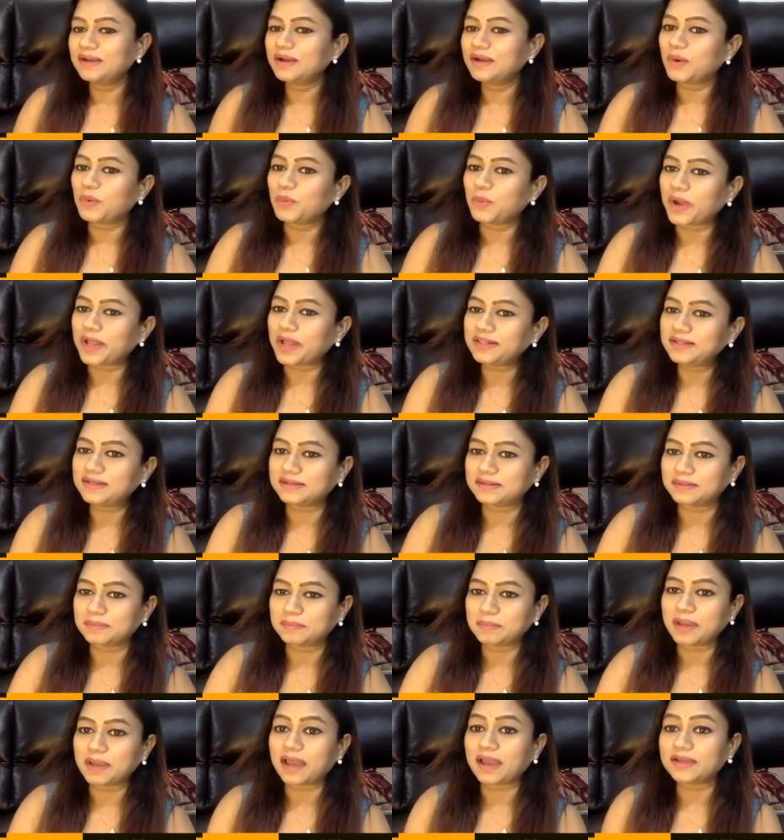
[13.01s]

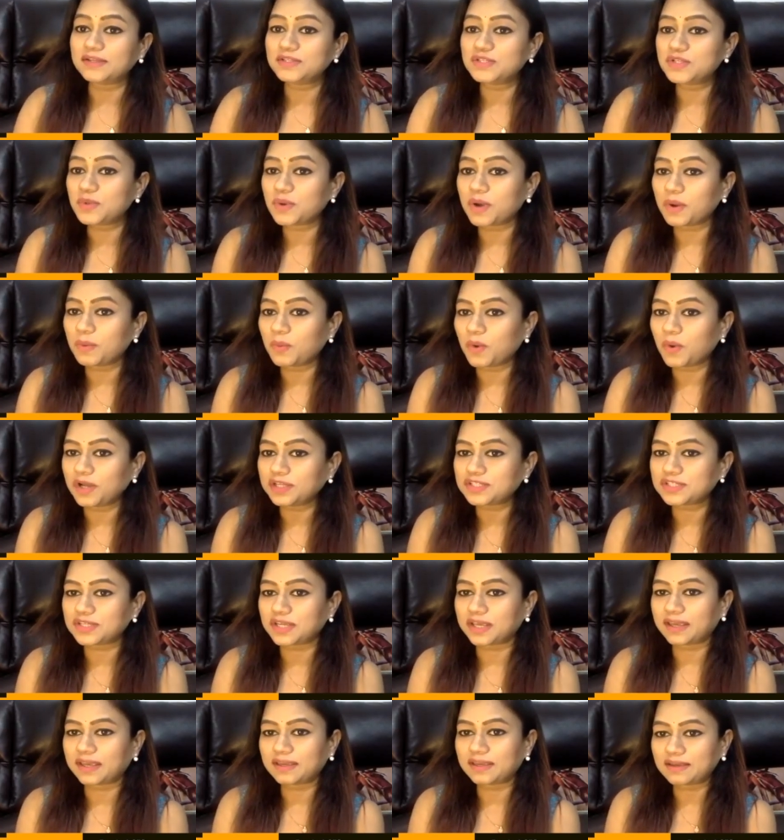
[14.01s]
Welcome, and you are
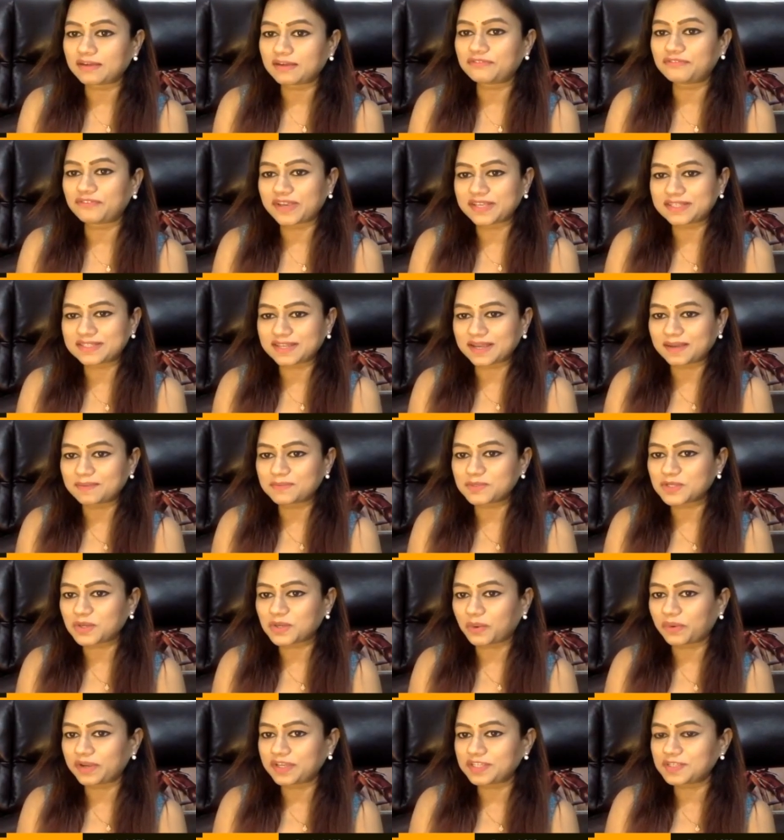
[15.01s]
watching FaceTime
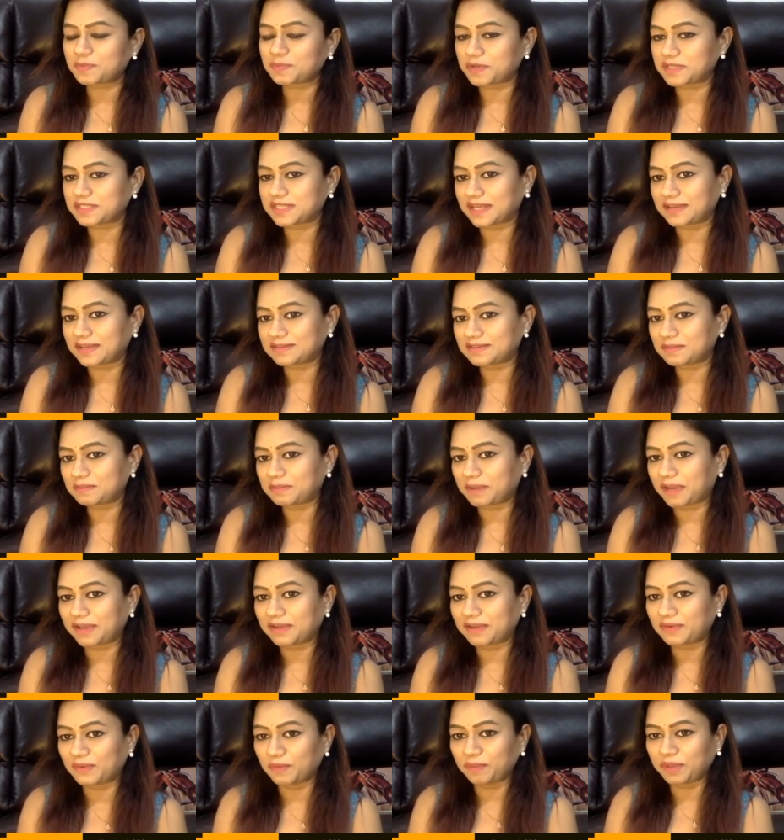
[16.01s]
Stories presented by
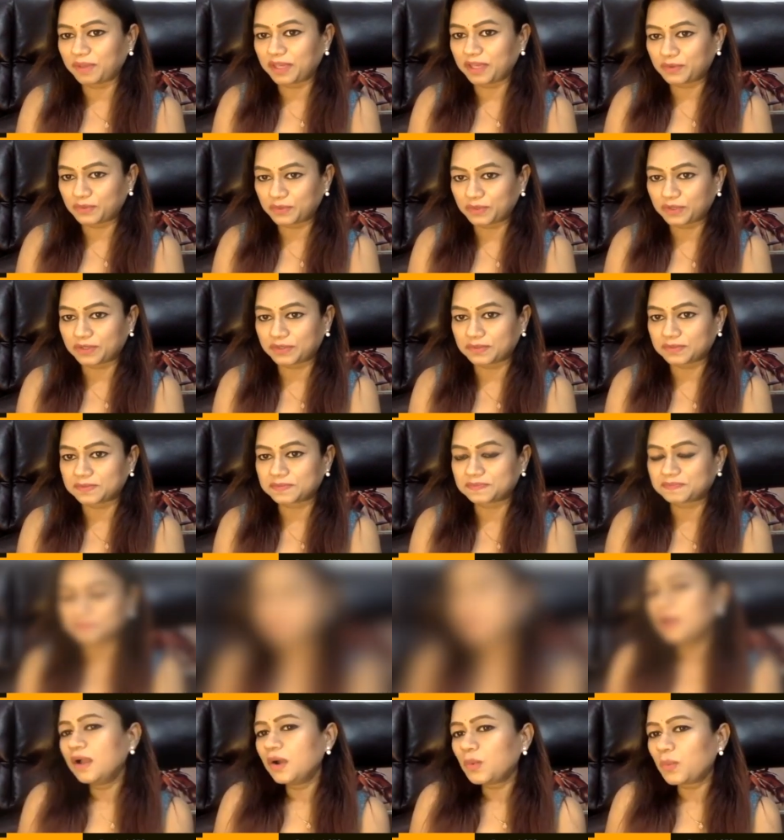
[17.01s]
Grooming Gurukul.
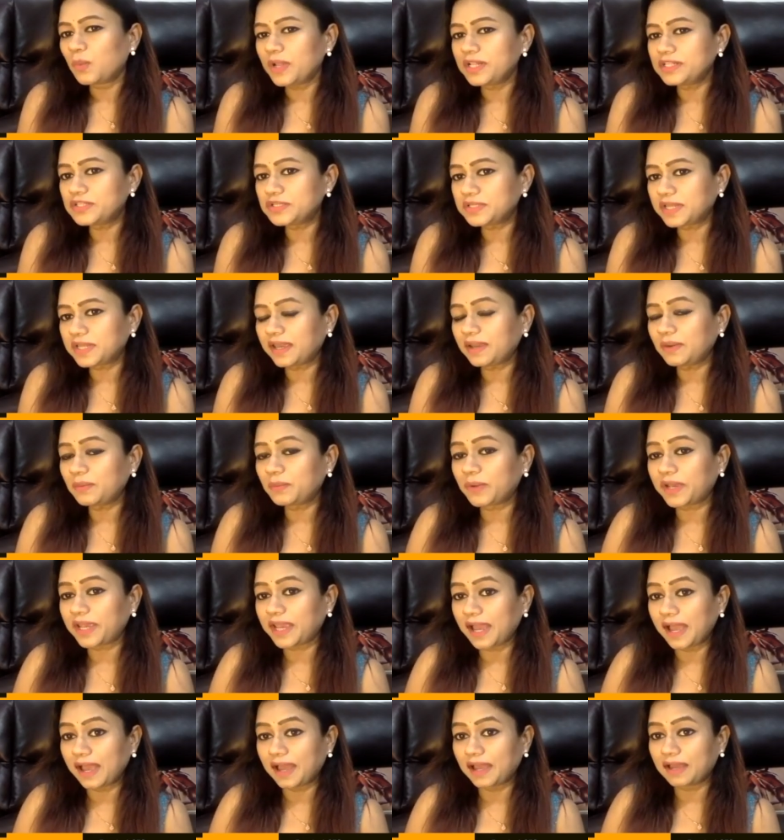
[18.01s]
Well, today
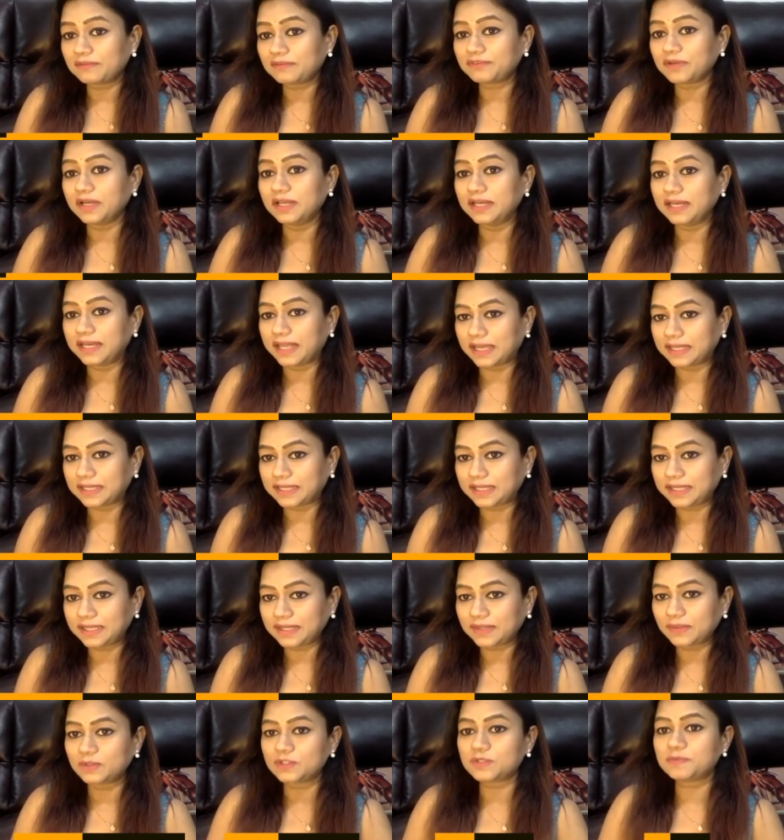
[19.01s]
we have a
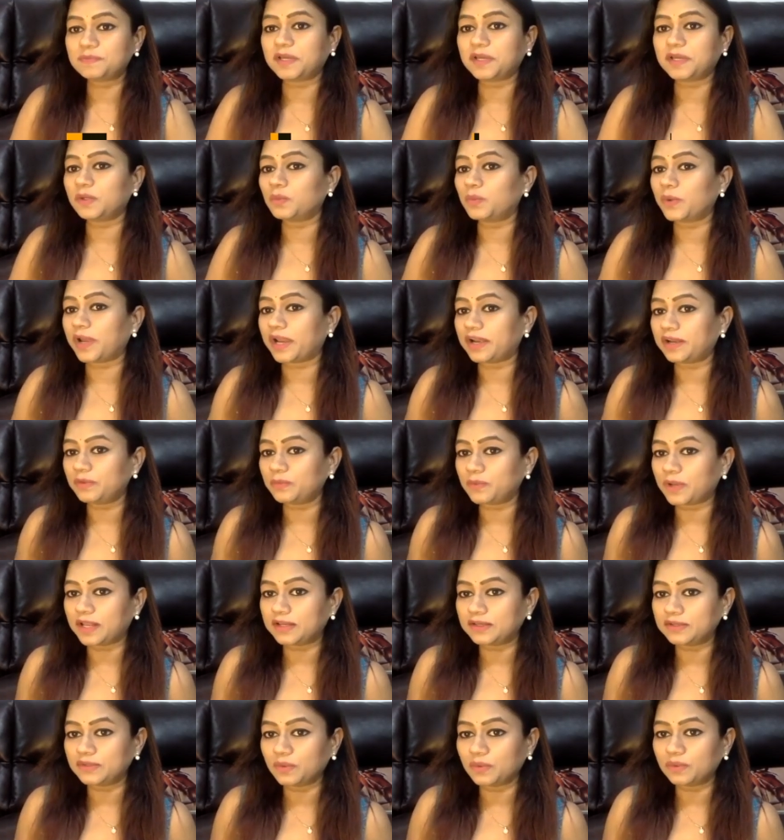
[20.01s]
lady who's been very
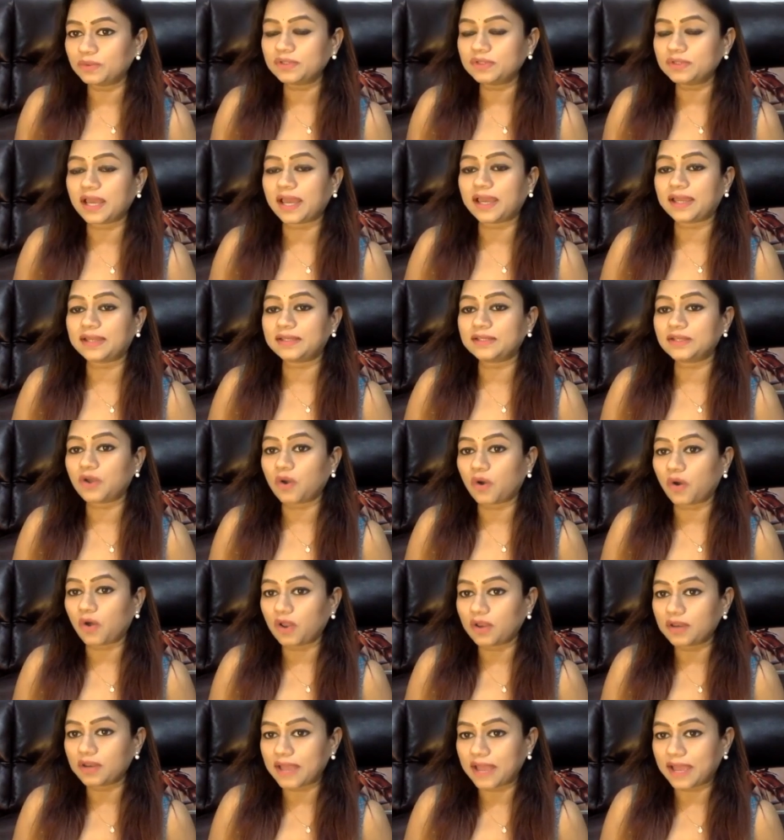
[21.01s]
well known and
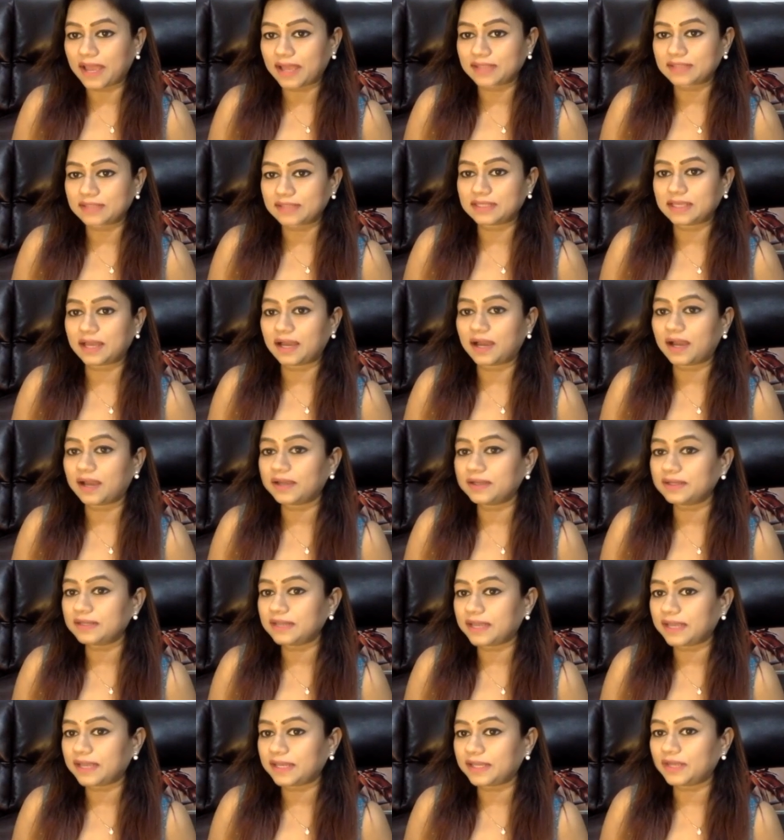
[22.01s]
called as the
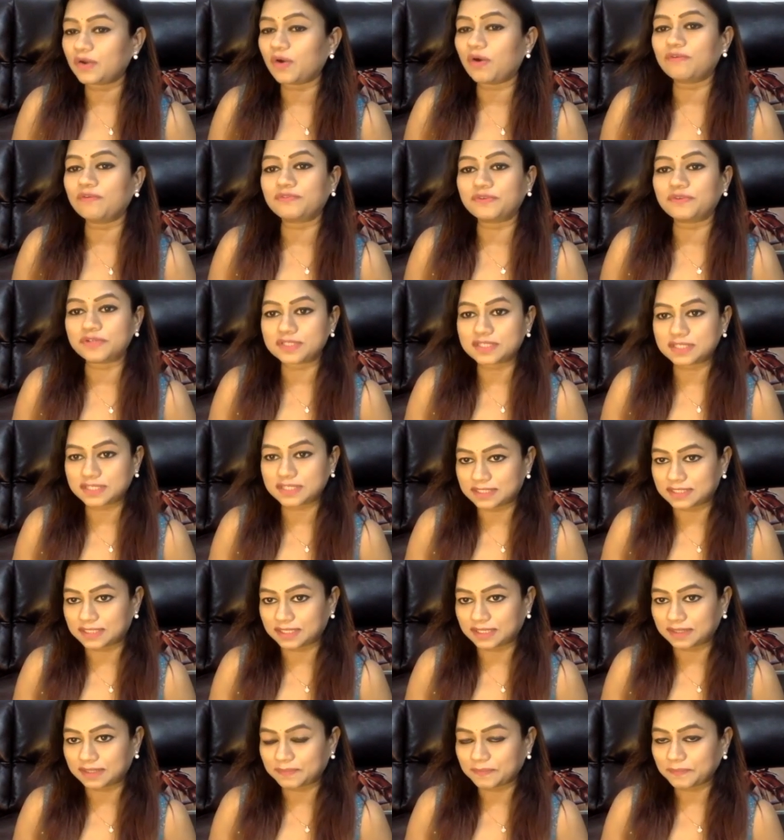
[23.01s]
Iron Lady of her
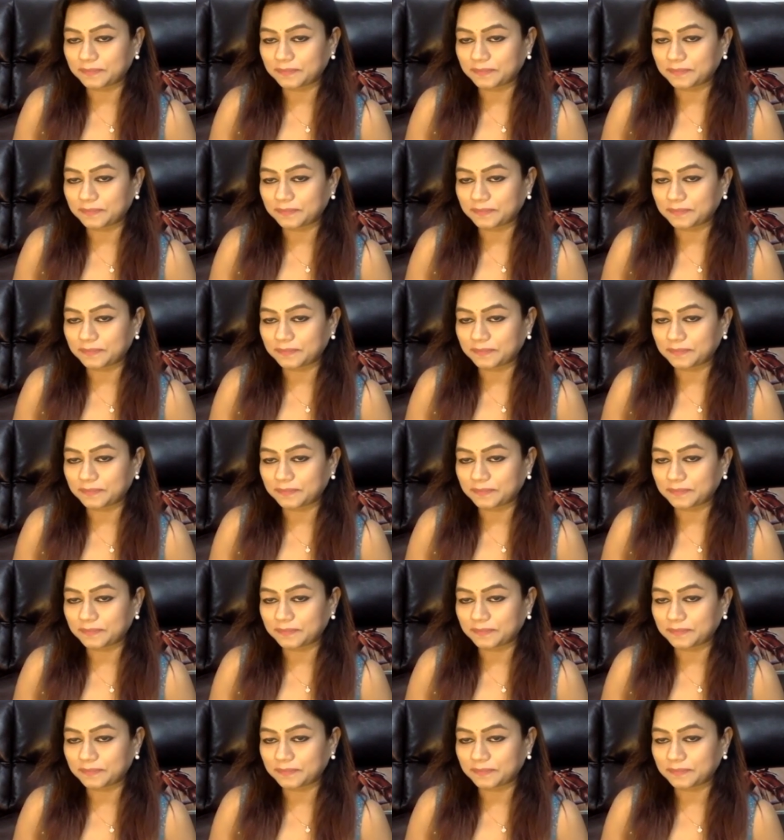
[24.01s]
city.